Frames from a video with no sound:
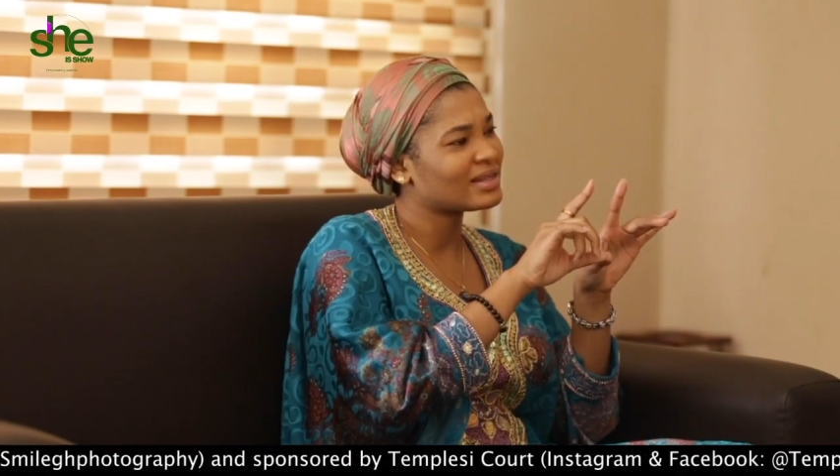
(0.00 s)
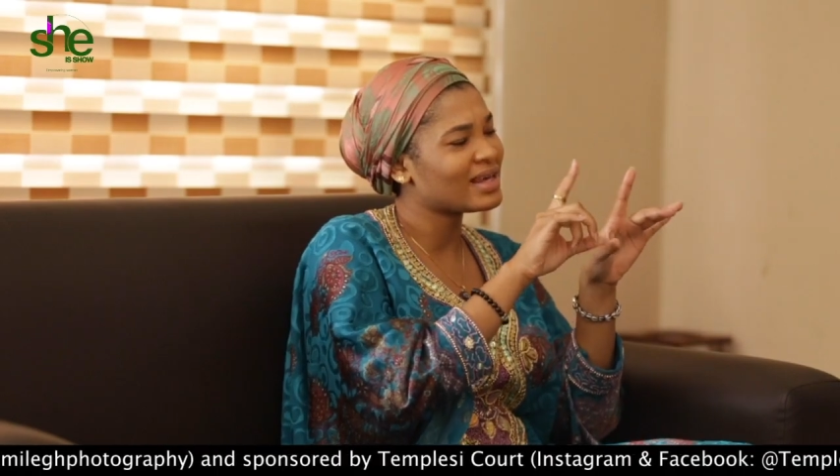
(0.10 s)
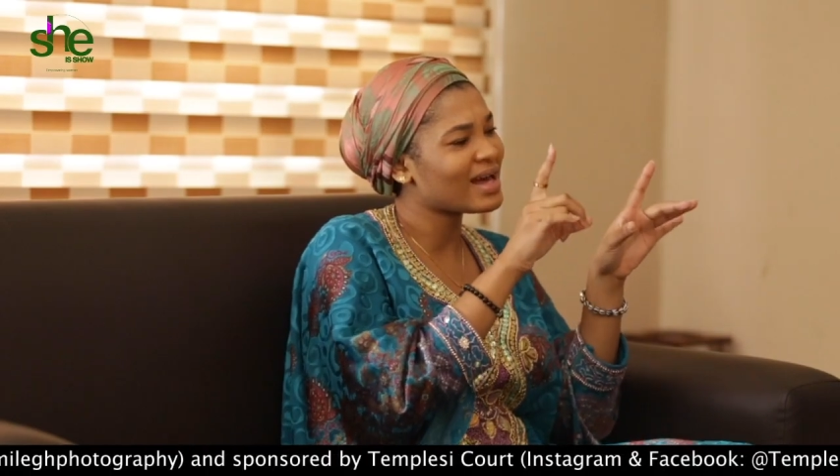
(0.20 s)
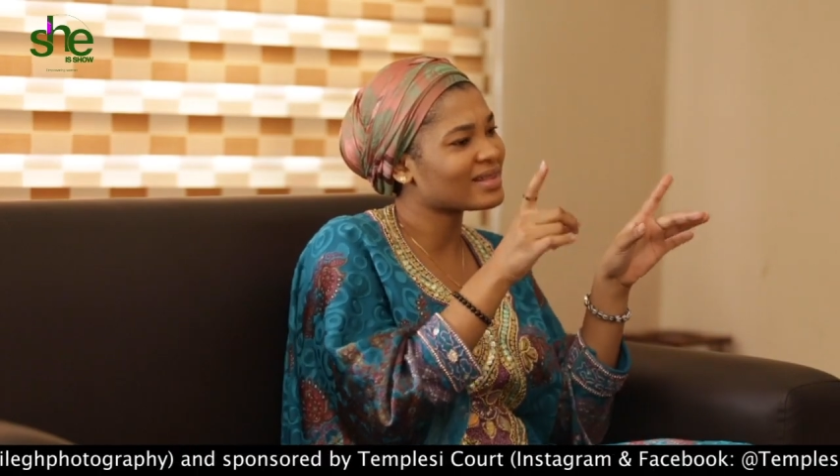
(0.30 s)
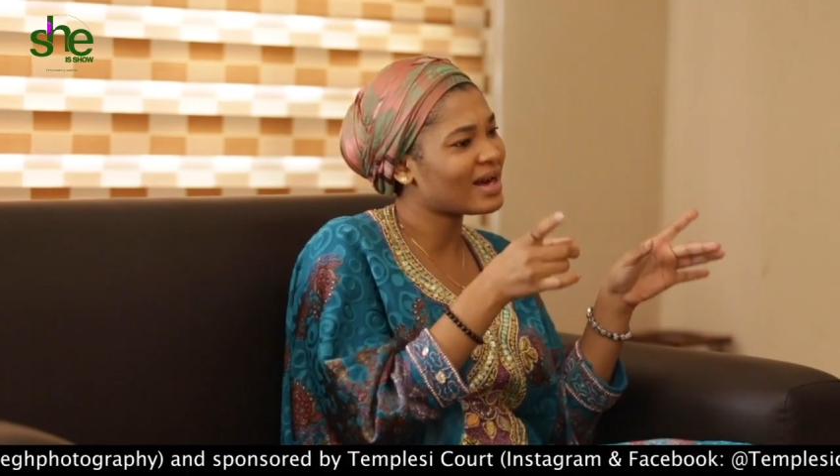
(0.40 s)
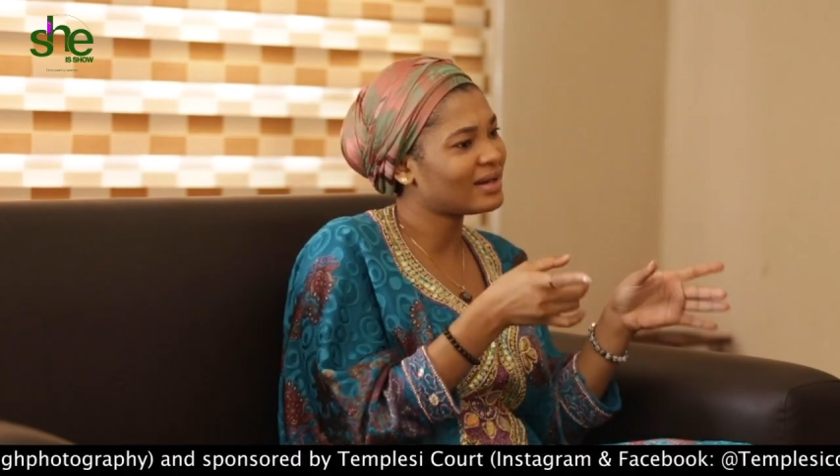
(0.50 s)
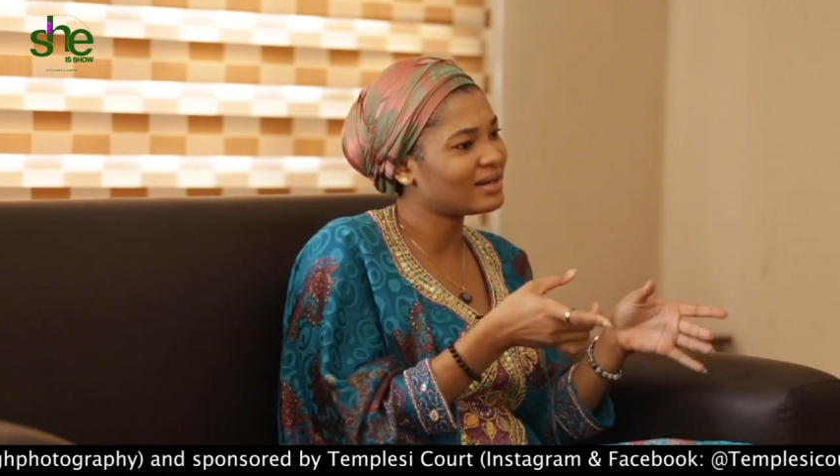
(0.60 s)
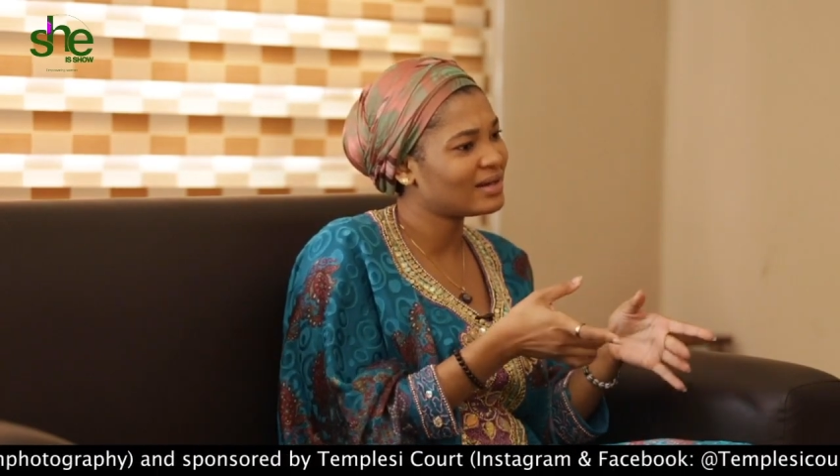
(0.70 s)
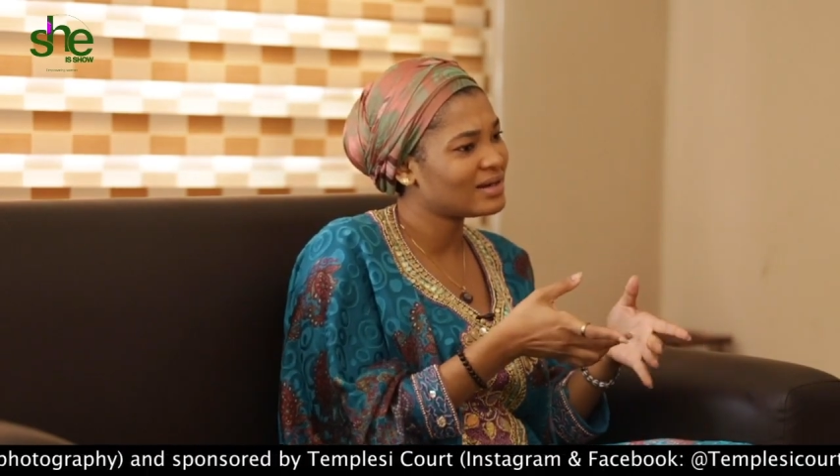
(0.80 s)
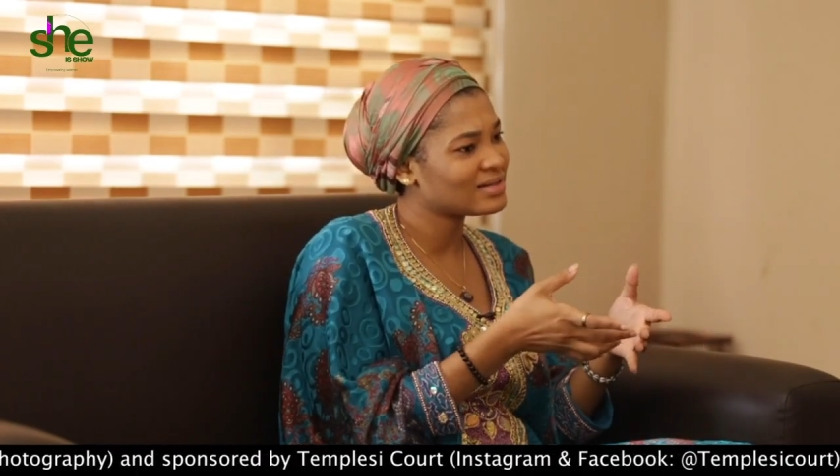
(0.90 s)
other
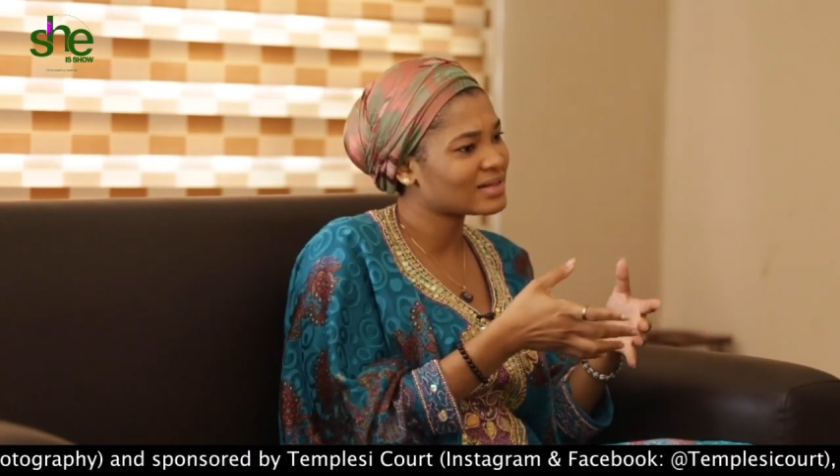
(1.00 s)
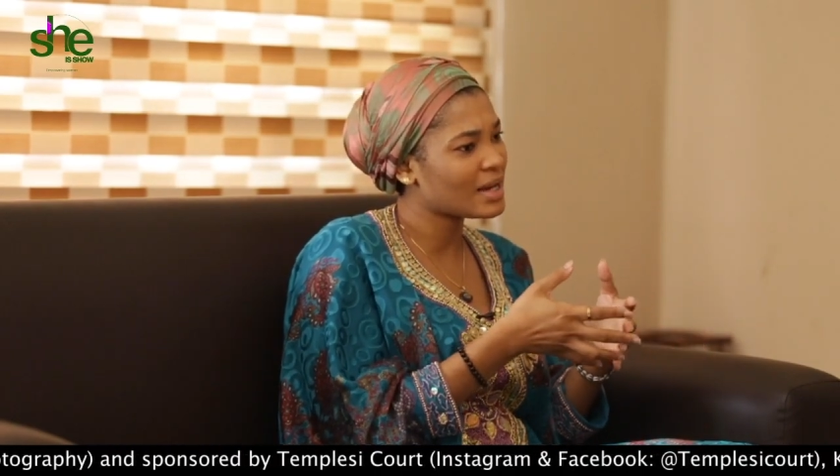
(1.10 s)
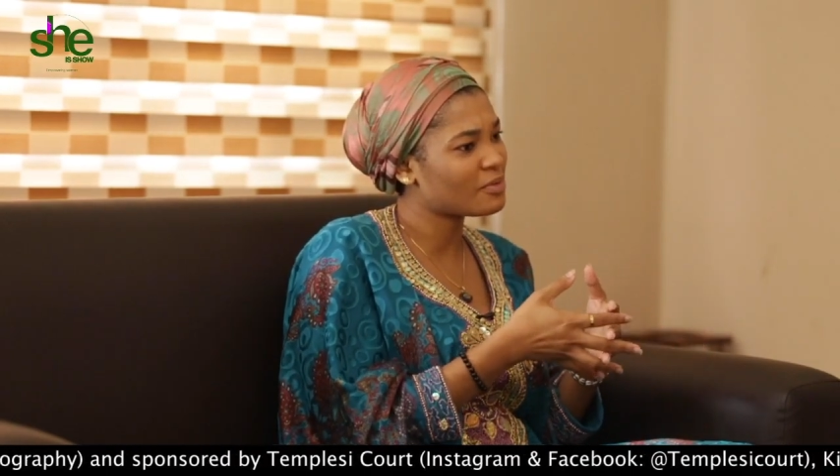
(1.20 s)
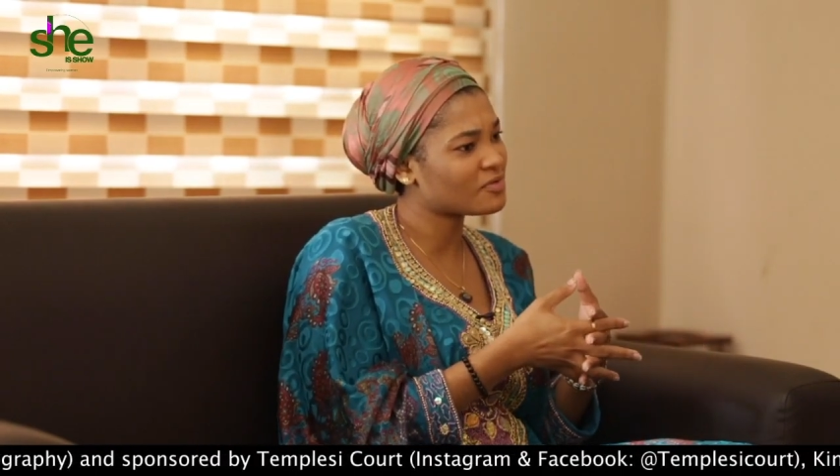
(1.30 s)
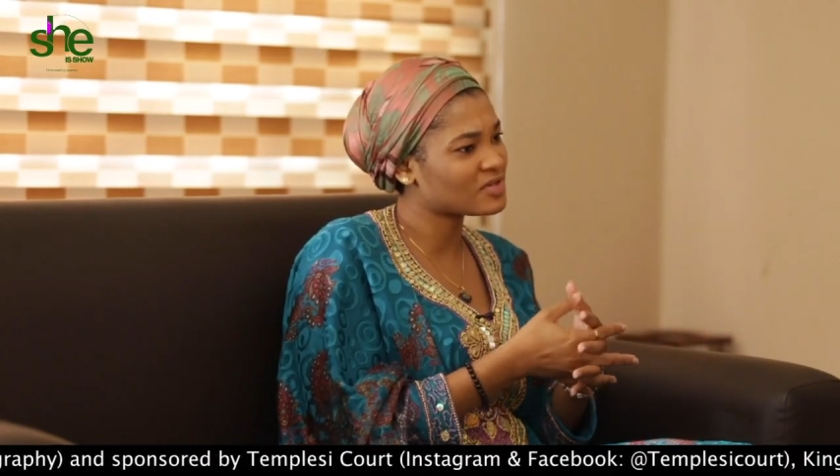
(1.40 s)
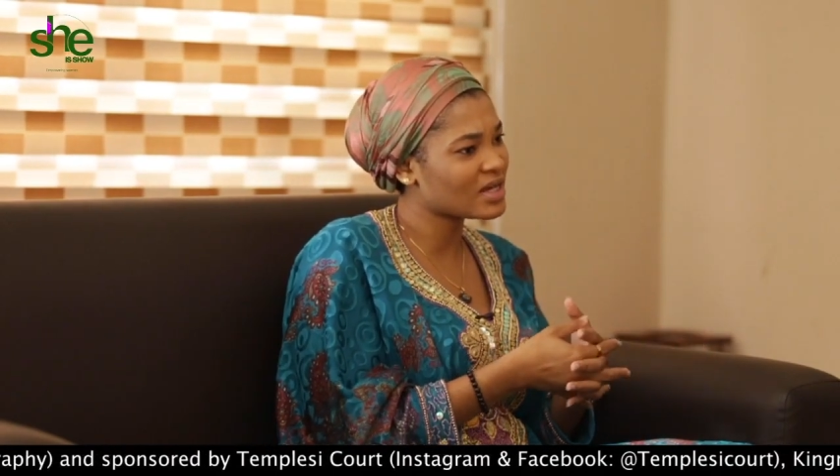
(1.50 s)
type of